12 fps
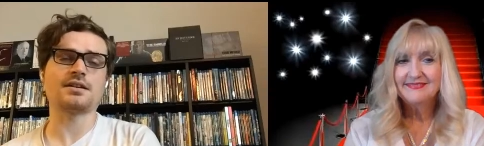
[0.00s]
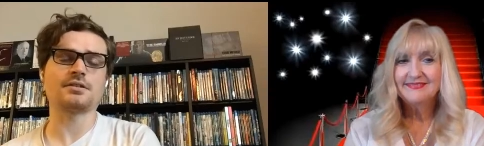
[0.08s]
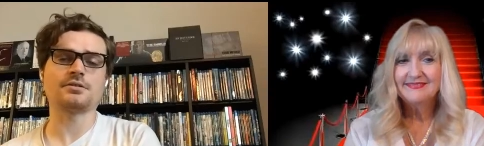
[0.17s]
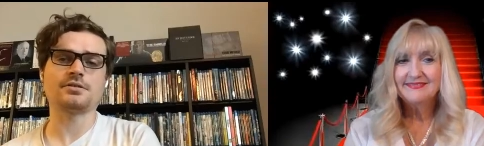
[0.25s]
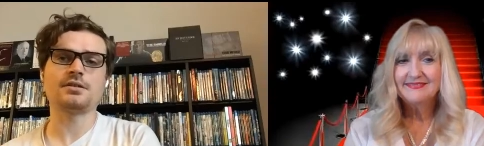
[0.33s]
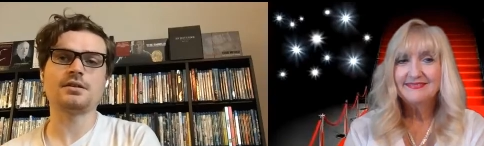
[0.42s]
Speaker 1: a lot
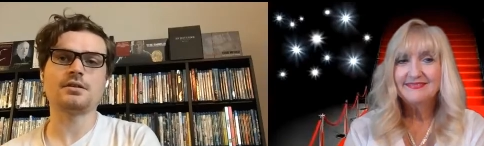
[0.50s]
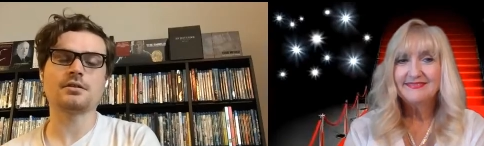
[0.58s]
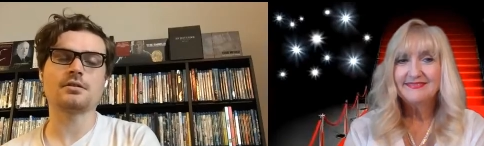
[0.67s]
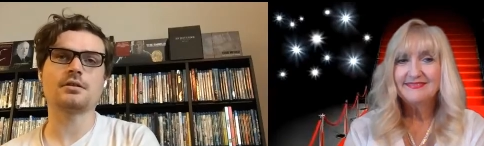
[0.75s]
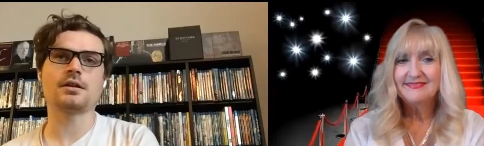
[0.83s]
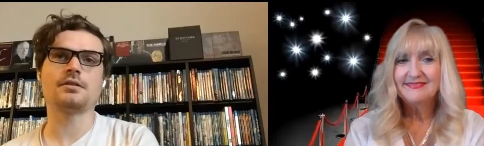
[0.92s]
of good
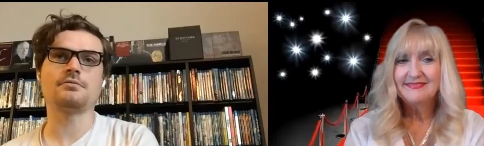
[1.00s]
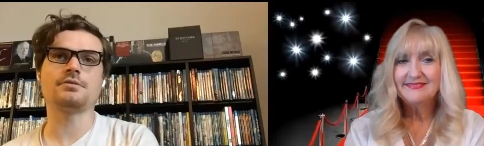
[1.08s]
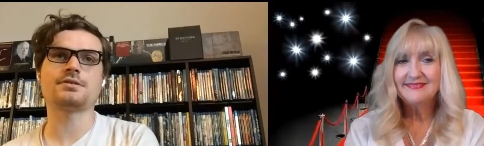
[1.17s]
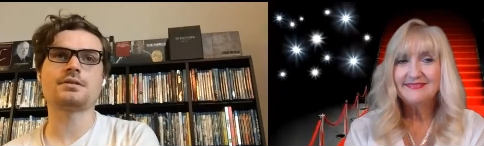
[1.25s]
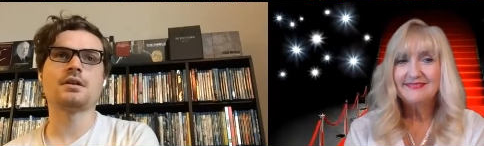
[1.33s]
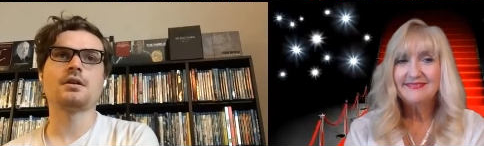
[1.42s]
gear, and it
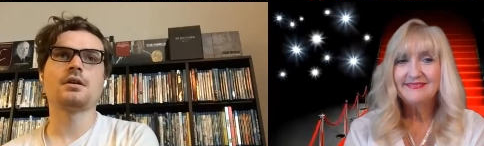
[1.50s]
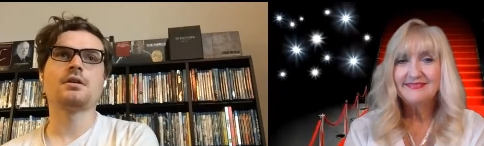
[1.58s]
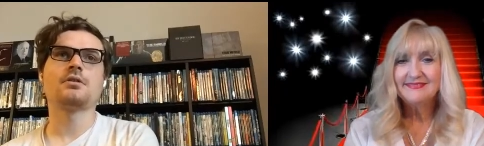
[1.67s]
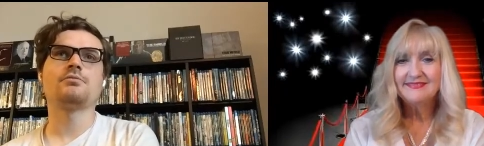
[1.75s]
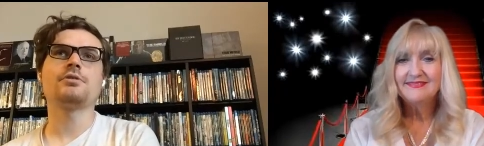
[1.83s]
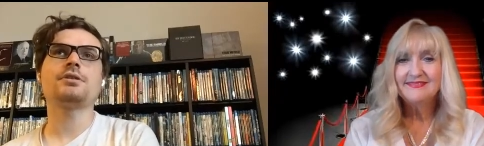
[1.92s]
was
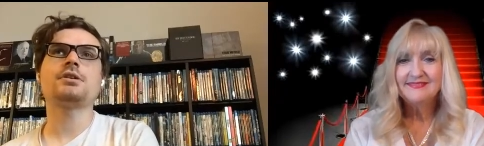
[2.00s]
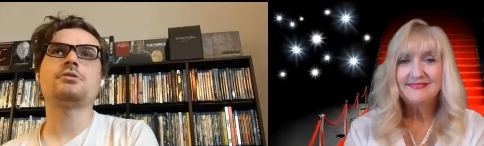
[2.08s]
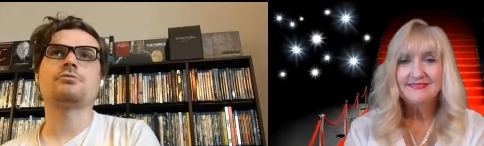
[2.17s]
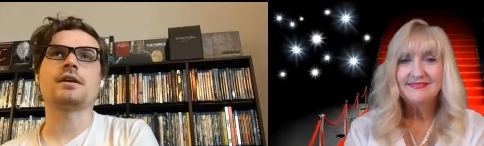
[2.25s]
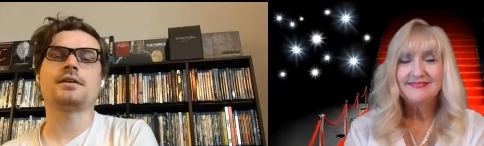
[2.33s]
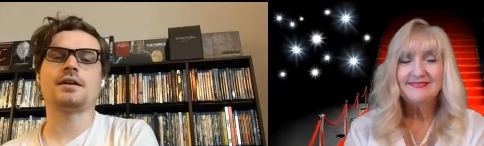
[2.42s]
really
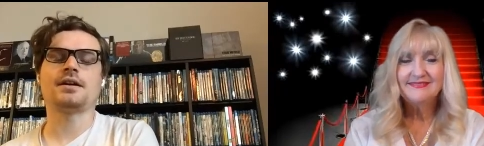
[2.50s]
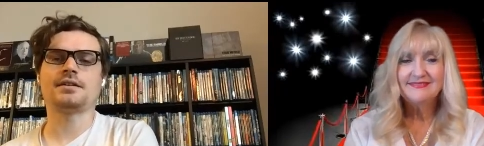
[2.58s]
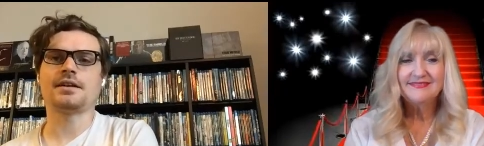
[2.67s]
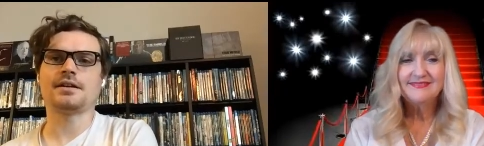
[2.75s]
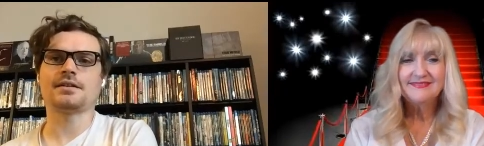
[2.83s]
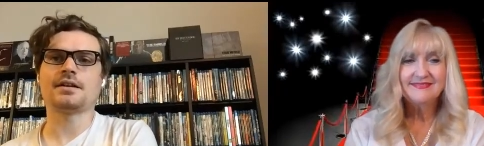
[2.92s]
great kind
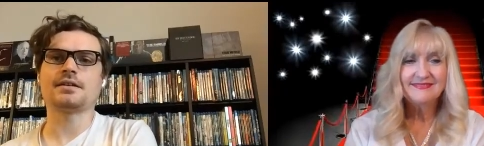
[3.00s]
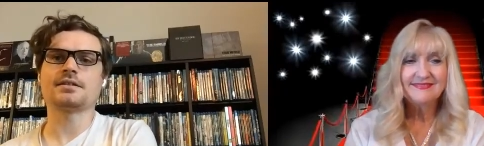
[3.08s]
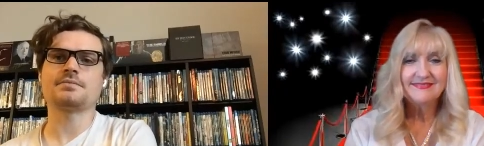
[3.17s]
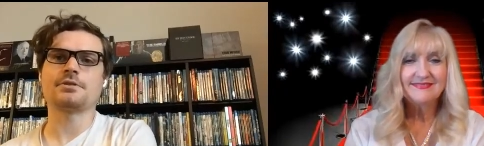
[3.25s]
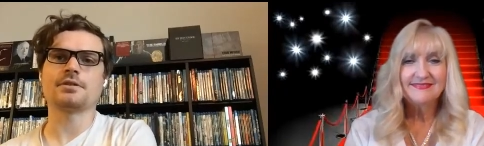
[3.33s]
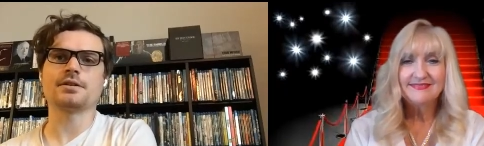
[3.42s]
of getting that
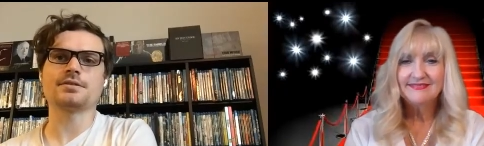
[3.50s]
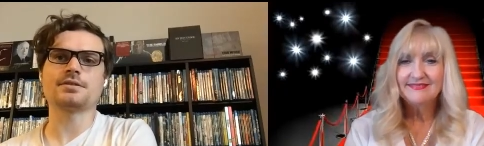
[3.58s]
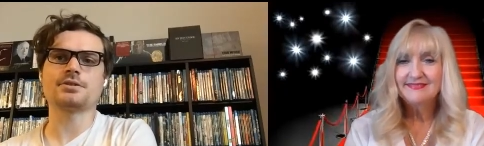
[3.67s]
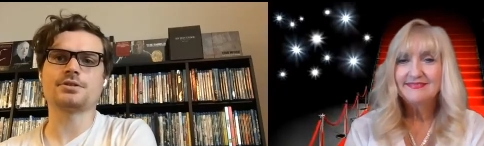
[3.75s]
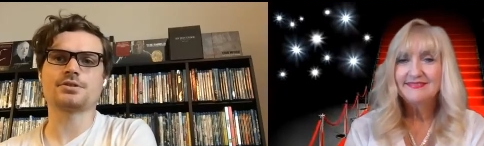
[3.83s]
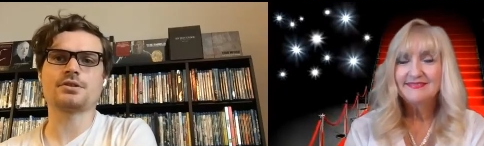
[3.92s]
experience
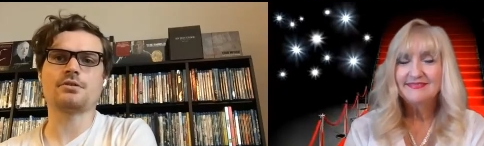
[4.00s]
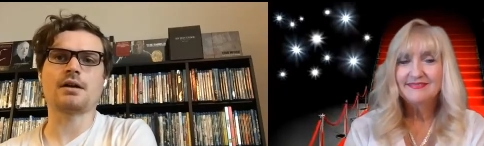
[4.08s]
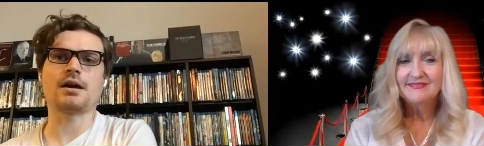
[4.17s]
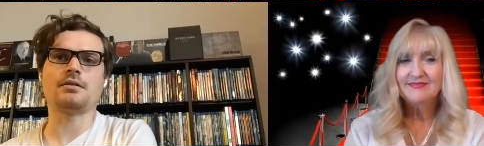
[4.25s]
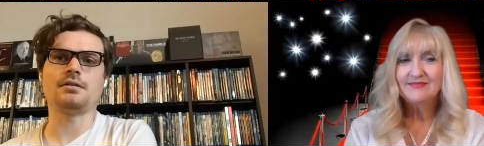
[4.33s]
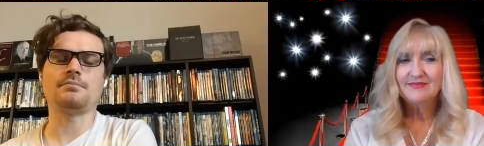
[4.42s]
to just go
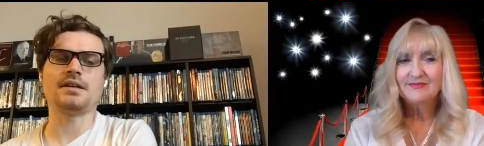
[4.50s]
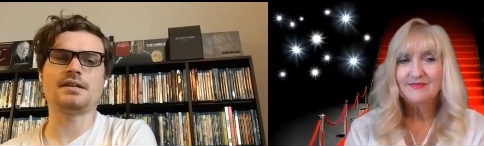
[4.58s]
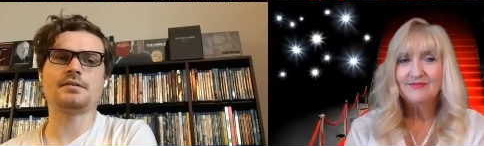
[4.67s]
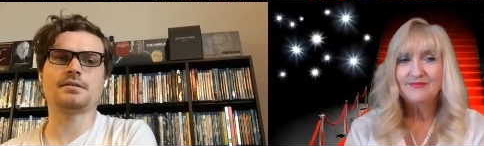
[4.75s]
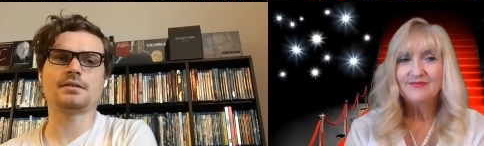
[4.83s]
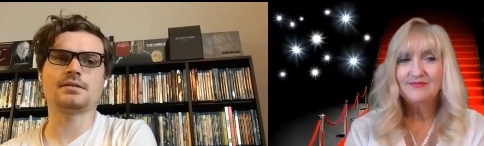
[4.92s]
out and
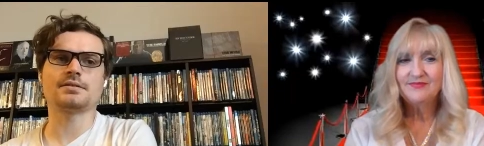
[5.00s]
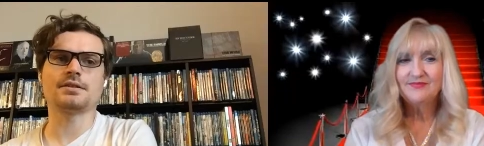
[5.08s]
make things.